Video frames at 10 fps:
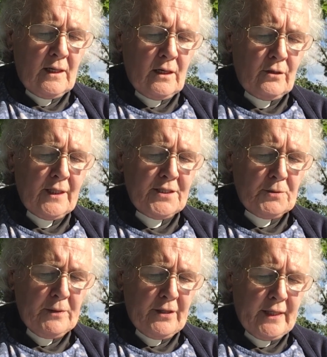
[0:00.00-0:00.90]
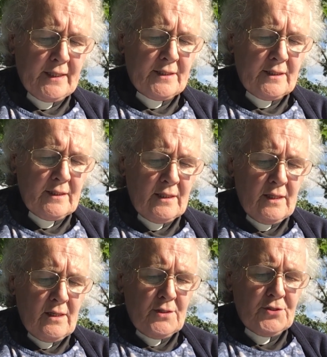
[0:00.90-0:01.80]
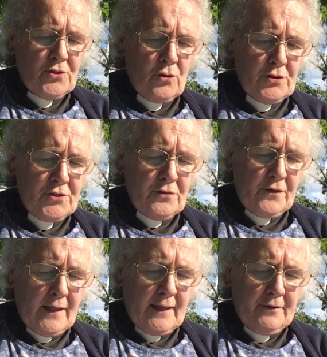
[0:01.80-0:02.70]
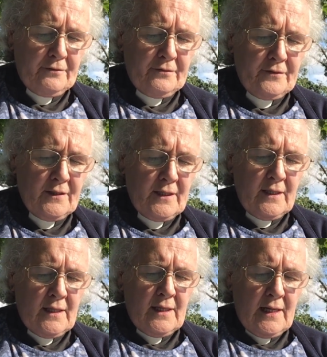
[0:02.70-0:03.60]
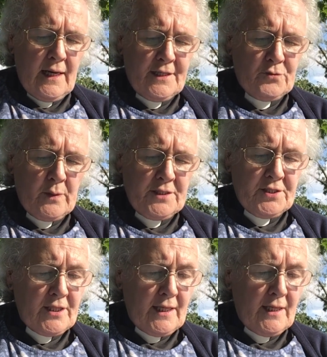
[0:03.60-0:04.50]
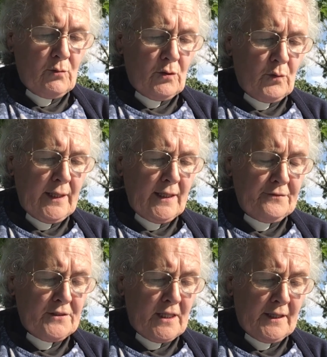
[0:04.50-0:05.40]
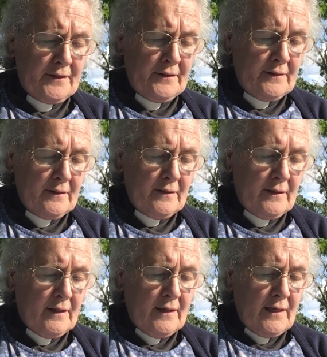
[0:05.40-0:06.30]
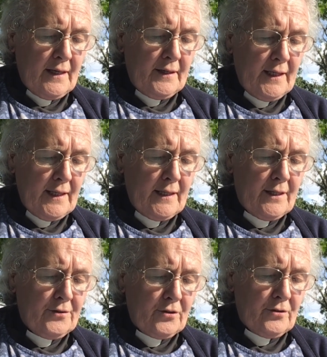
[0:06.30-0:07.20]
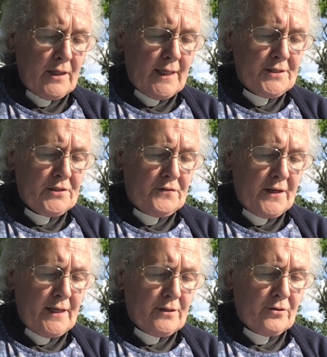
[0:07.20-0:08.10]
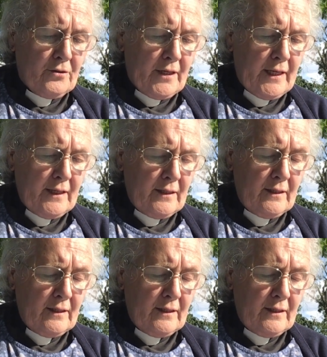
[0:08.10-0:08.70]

Holy Spirit, source of life, as we see what we have done and hear the cries of the hungry,